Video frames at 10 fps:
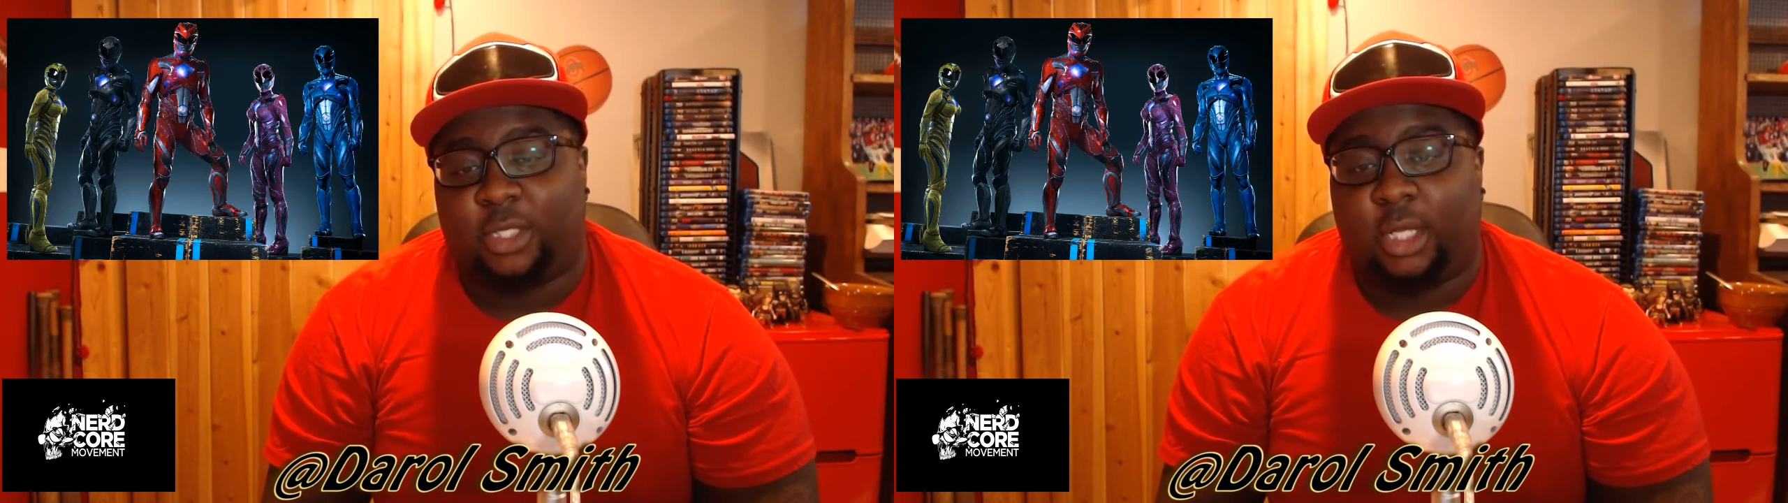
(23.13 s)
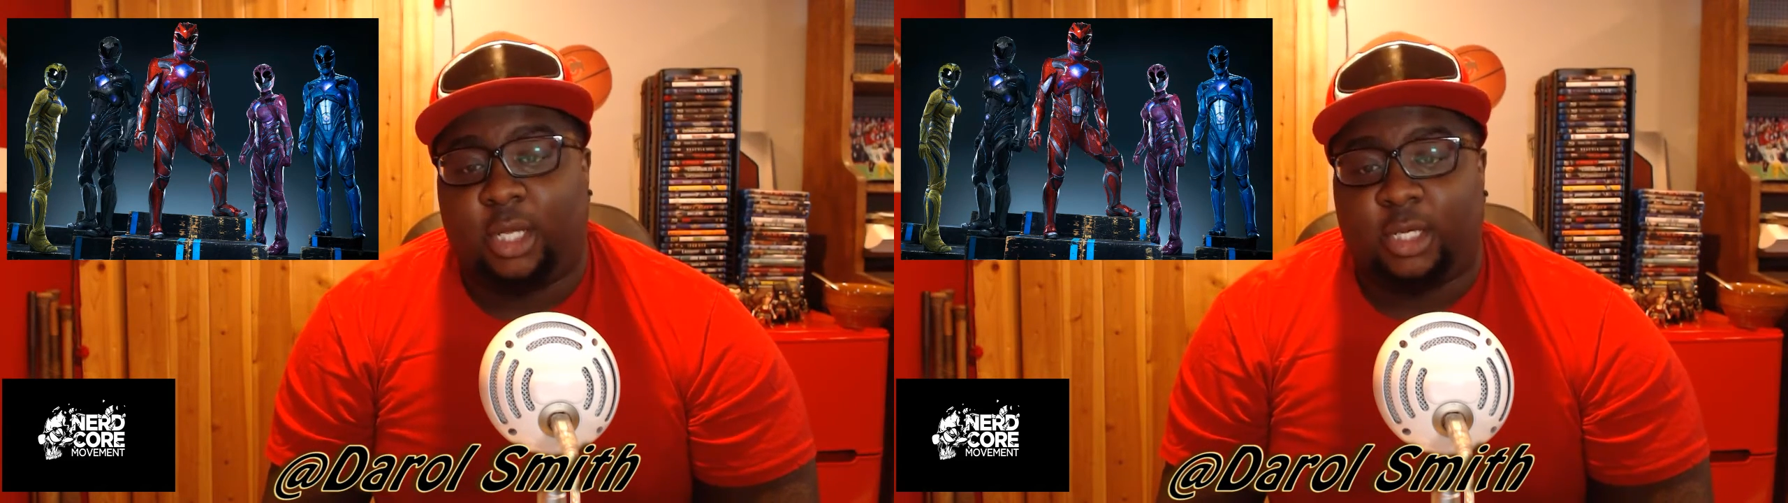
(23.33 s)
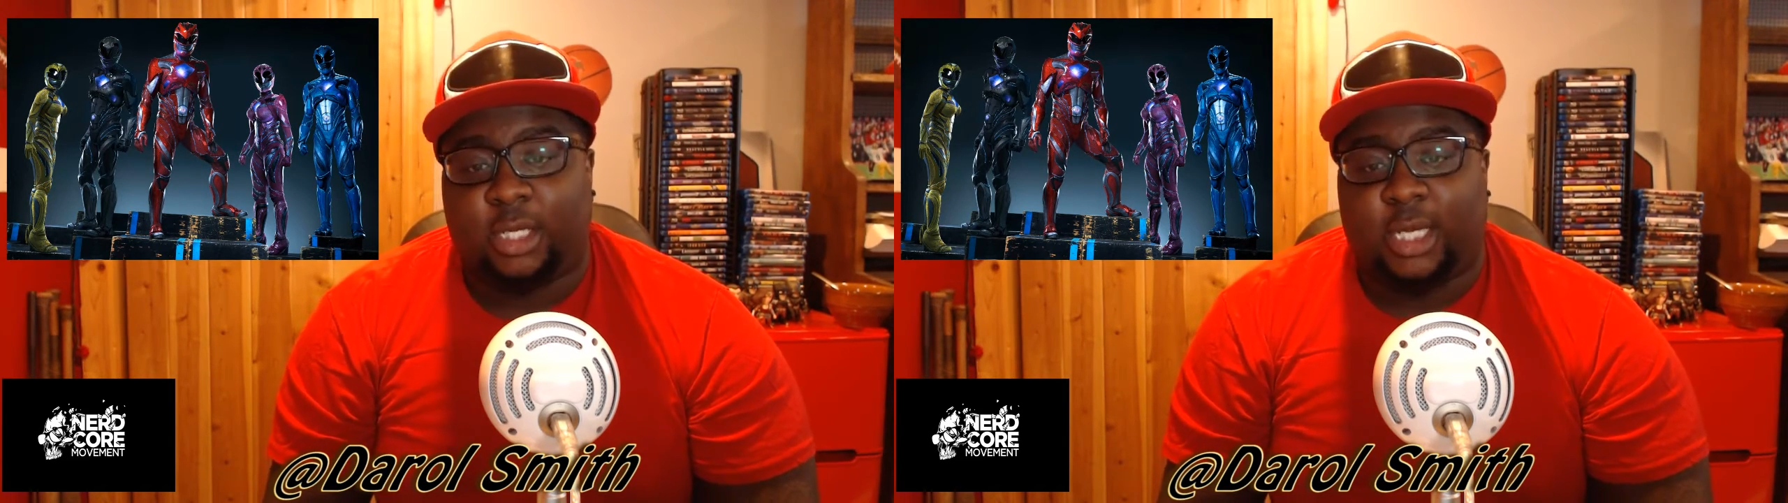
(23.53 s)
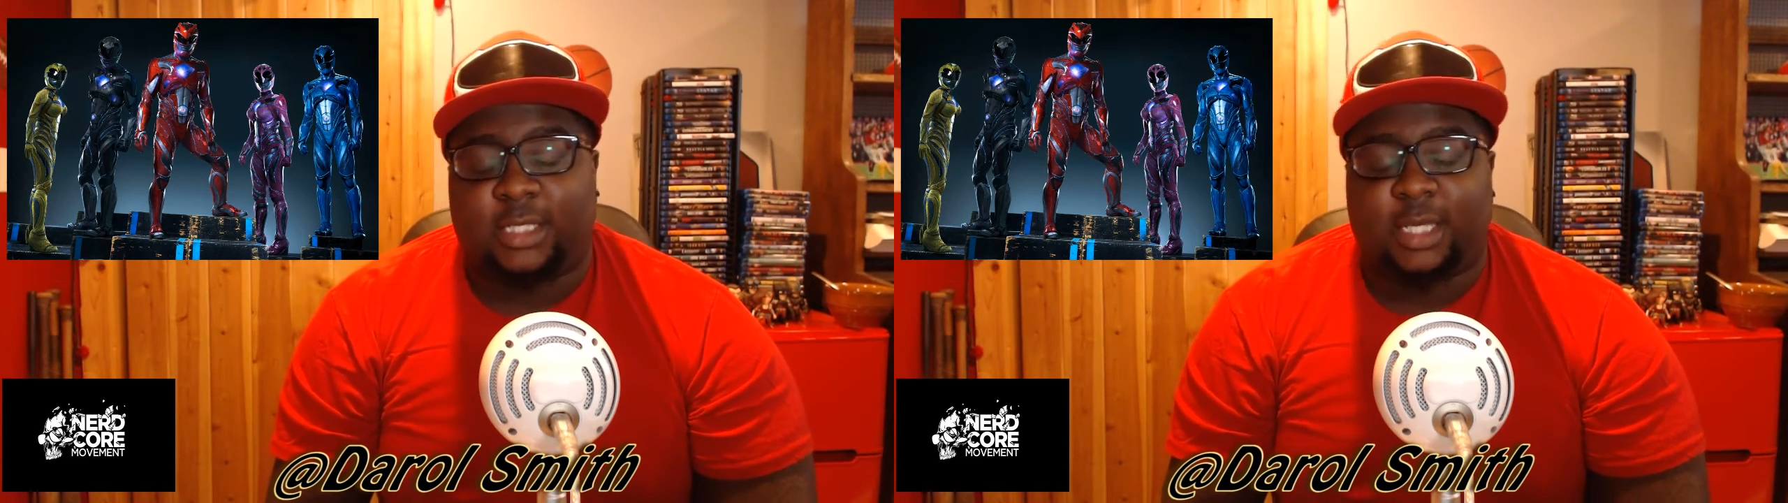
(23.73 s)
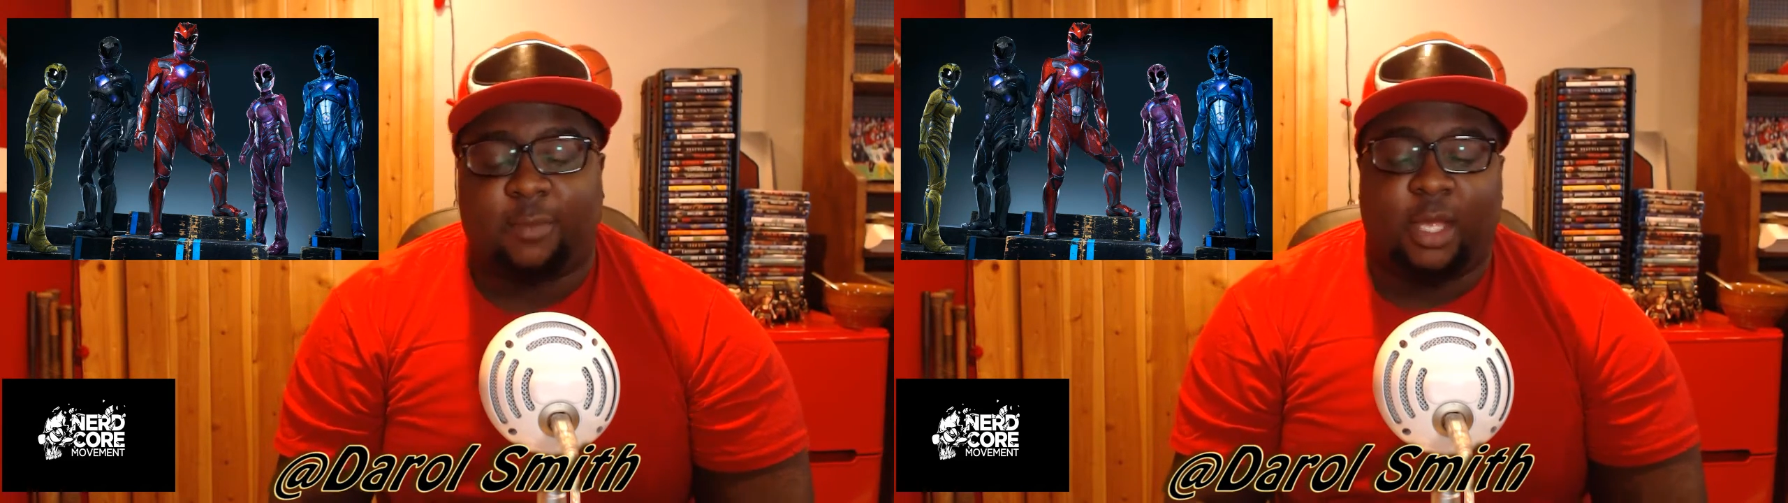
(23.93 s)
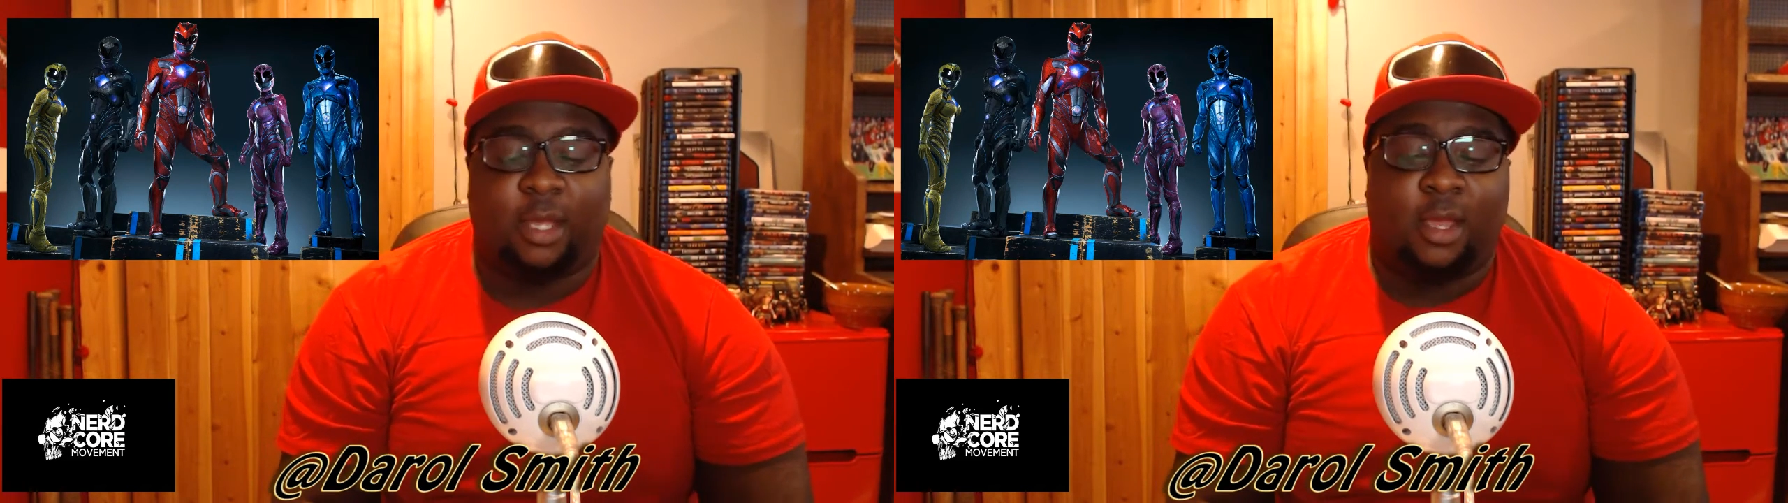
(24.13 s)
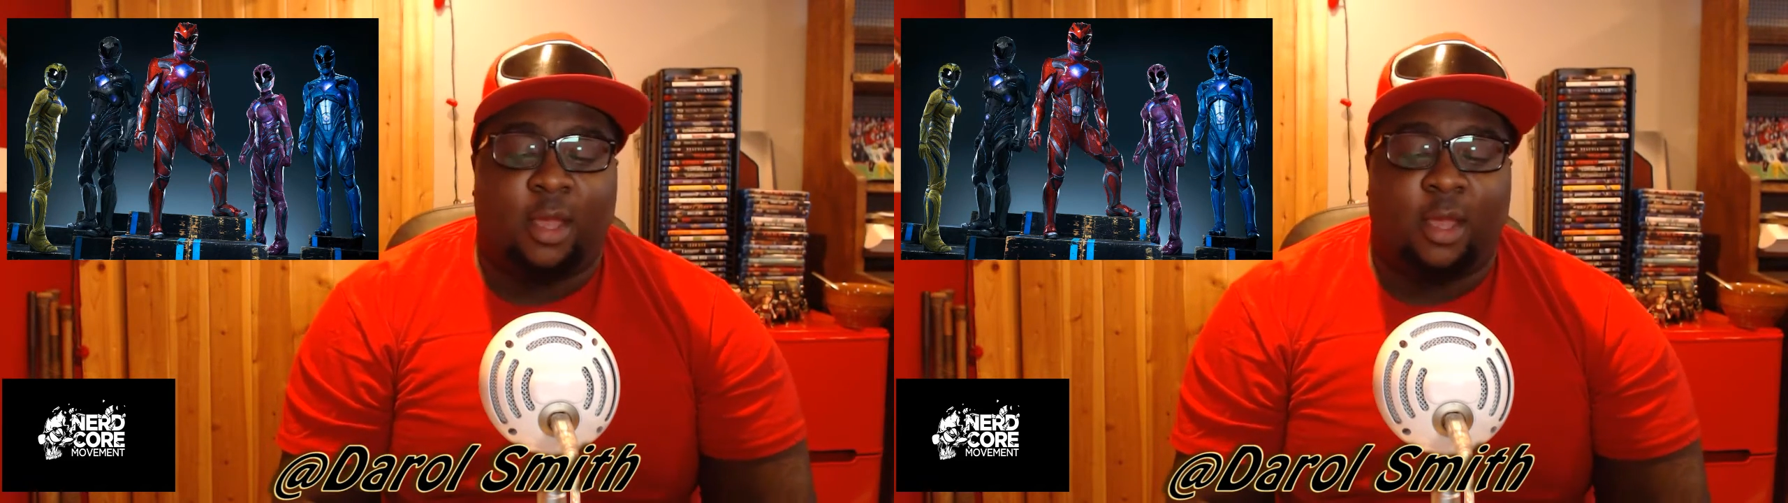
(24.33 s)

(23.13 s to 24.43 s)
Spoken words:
look at something.